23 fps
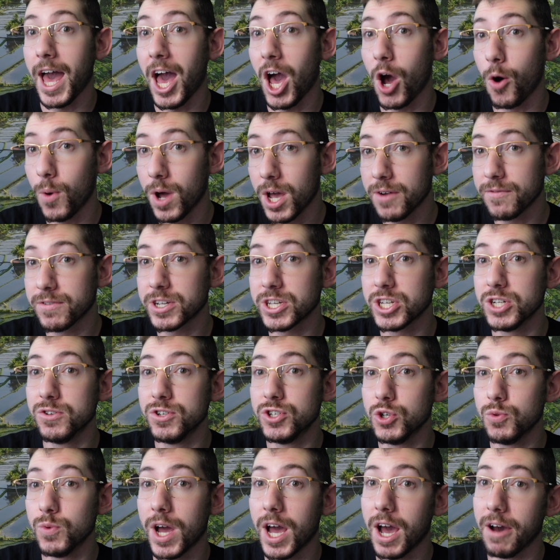However, you
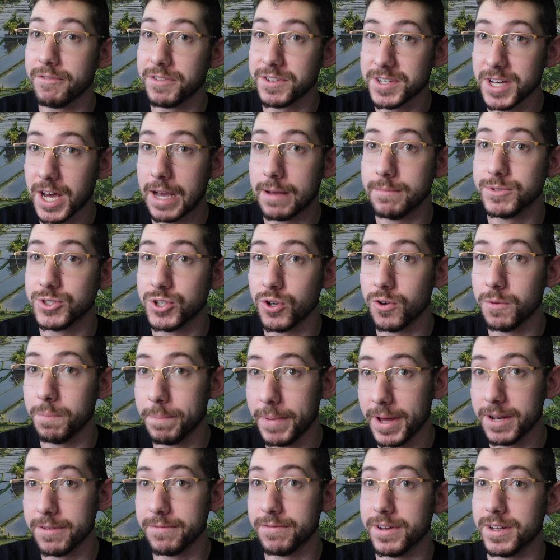do have the time zone
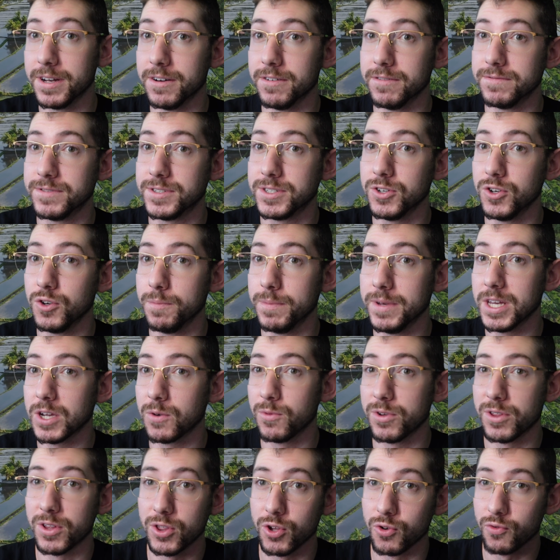benefit of still being
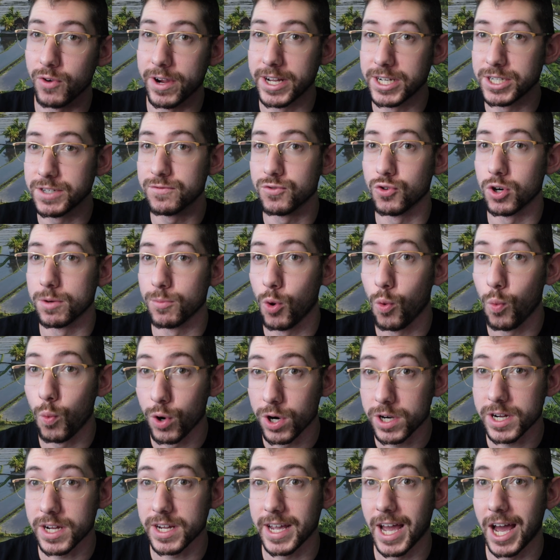within the range of normal
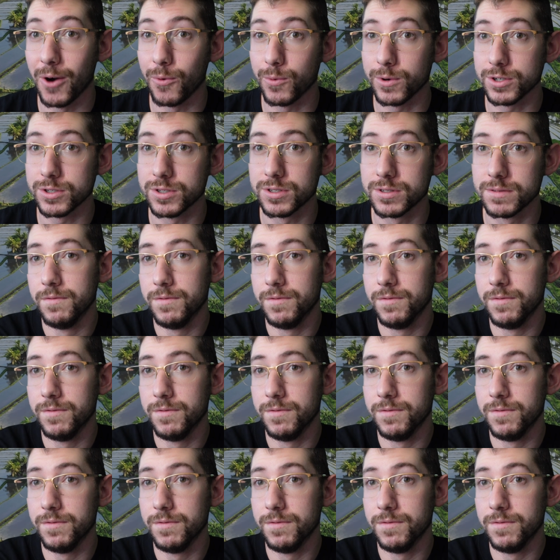working hours.